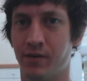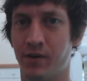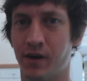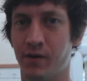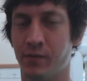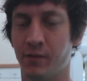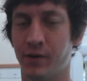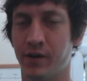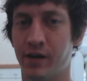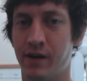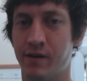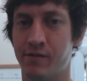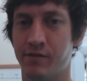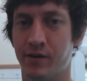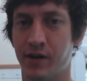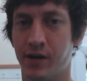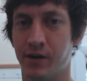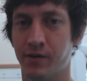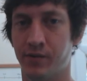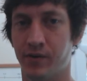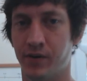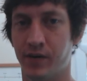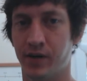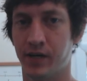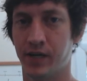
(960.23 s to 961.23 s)
I want, whenever
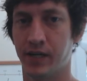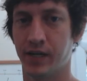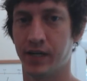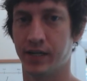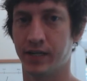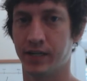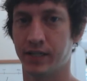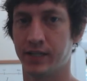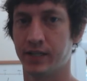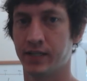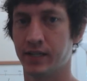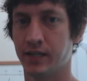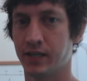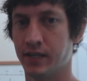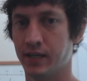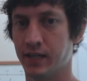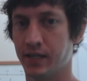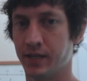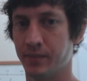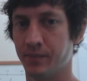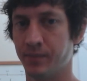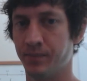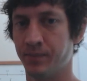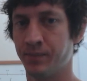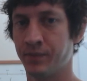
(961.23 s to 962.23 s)
I want.
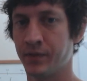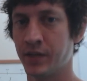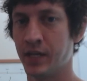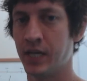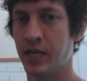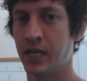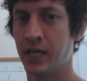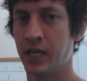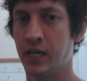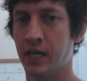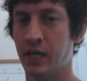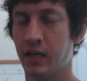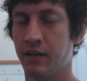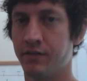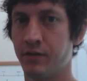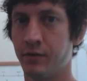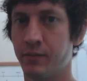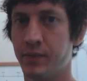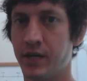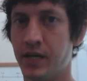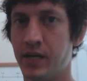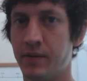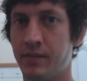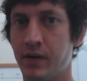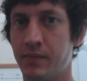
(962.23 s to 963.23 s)
If
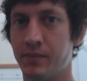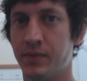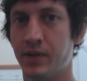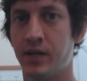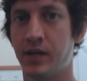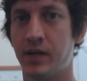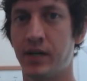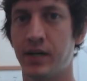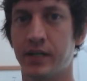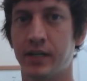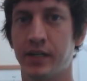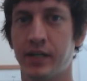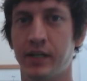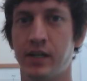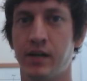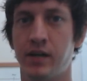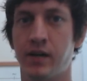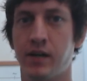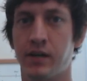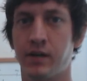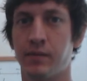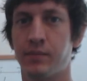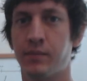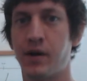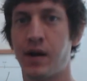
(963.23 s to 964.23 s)
you've been on my blog, you
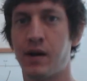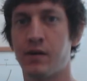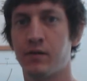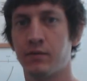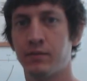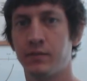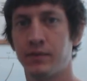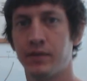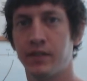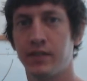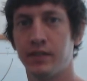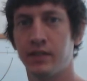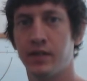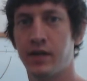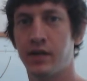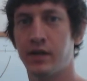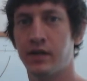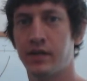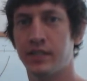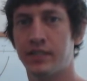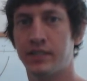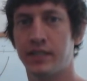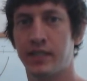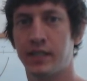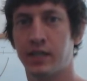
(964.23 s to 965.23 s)
probably
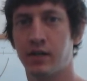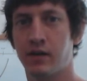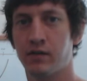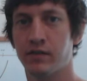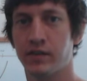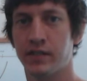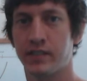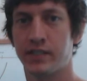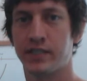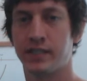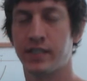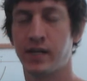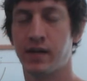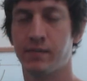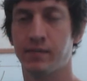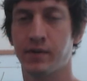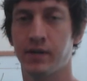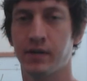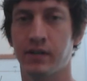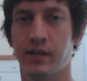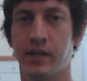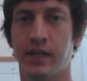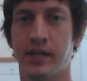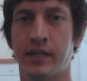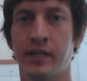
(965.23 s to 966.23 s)
noticed like over the
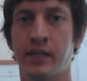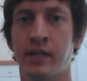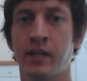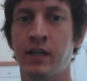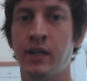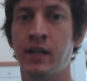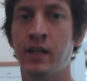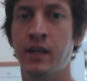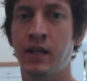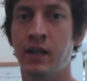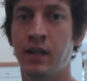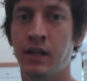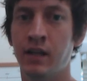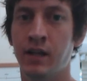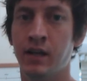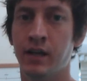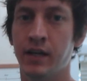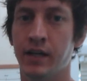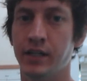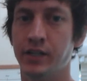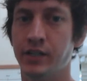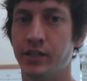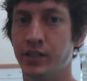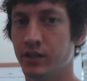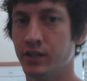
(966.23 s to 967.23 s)
summer, like
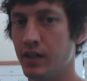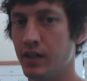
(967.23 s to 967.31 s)
in